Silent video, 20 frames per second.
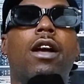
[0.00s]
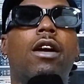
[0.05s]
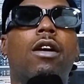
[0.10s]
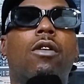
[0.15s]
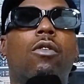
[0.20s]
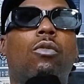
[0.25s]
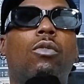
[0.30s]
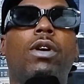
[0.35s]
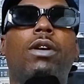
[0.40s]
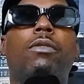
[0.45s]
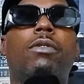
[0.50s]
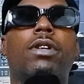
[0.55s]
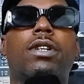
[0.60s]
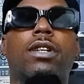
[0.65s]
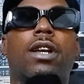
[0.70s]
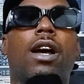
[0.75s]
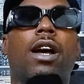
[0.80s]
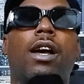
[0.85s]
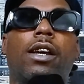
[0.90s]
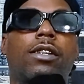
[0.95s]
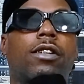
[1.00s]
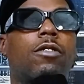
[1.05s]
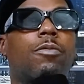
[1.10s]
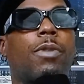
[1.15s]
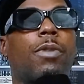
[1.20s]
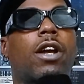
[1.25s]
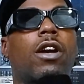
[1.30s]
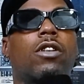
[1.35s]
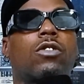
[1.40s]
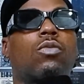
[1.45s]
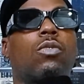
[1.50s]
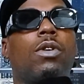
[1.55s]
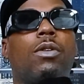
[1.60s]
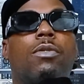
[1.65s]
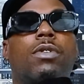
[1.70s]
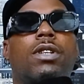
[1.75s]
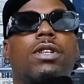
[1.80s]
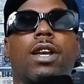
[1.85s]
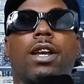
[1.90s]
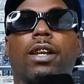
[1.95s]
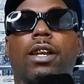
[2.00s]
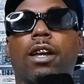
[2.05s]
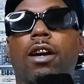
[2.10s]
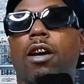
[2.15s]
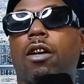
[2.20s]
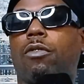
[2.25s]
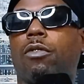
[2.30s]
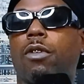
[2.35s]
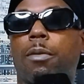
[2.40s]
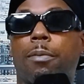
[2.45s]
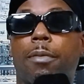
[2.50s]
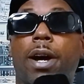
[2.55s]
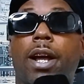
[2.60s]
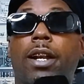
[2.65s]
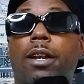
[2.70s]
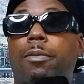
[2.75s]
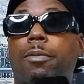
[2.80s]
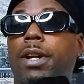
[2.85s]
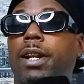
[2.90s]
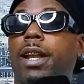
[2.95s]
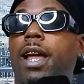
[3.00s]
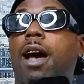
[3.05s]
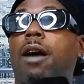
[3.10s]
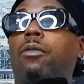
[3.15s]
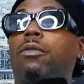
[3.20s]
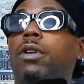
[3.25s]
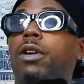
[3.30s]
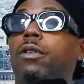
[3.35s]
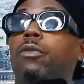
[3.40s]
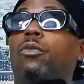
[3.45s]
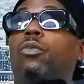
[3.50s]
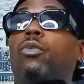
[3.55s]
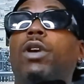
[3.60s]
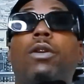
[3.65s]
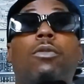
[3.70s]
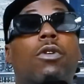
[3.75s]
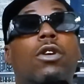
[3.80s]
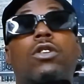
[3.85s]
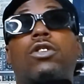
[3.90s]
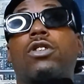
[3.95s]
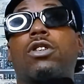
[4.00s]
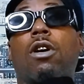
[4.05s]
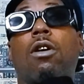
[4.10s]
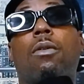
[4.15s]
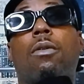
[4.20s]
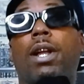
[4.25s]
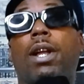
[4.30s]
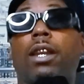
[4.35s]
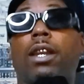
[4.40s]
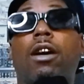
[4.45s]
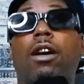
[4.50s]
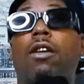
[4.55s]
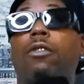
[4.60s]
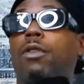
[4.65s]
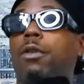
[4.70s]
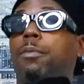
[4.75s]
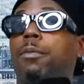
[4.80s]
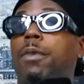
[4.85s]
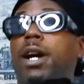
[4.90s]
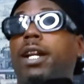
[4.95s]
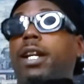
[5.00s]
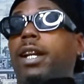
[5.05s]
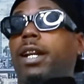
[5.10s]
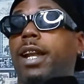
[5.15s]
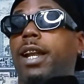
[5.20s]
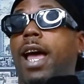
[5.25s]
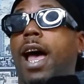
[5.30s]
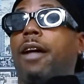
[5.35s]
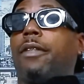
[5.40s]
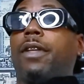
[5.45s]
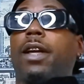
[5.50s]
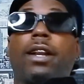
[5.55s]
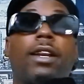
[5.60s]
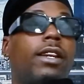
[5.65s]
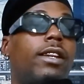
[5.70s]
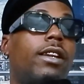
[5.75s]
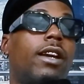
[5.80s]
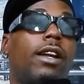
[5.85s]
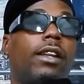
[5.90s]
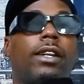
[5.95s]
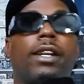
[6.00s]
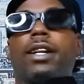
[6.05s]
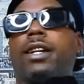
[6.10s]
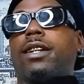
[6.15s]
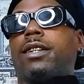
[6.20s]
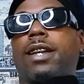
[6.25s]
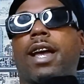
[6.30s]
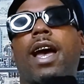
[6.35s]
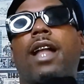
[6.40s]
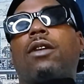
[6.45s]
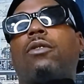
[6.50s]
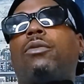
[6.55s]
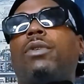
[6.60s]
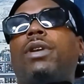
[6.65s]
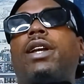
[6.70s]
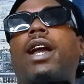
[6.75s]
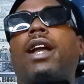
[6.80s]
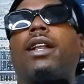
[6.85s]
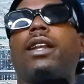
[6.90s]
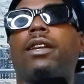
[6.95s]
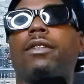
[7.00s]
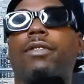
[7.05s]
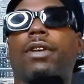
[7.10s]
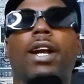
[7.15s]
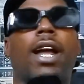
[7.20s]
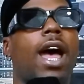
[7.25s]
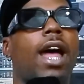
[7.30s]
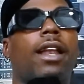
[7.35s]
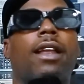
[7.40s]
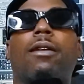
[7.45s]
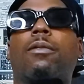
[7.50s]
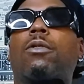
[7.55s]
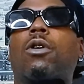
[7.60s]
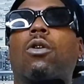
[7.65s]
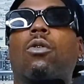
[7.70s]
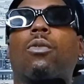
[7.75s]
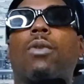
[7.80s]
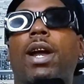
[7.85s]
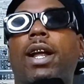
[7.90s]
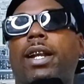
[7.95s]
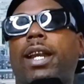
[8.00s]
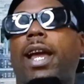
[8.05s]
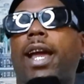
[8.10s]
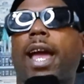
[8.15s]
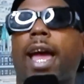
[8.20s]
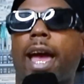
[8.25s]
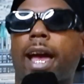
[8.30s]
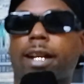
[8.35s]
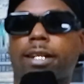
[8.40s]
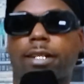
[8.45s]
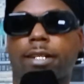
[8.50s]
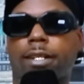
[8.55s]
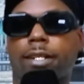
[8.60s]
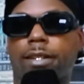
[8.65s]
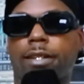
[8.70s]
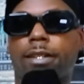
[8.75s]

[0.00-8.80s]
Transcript: we was a hustler because we was in love with money, but now we were so in love with money. Now that the young niggas got it, we can't even goddamn correct their actions.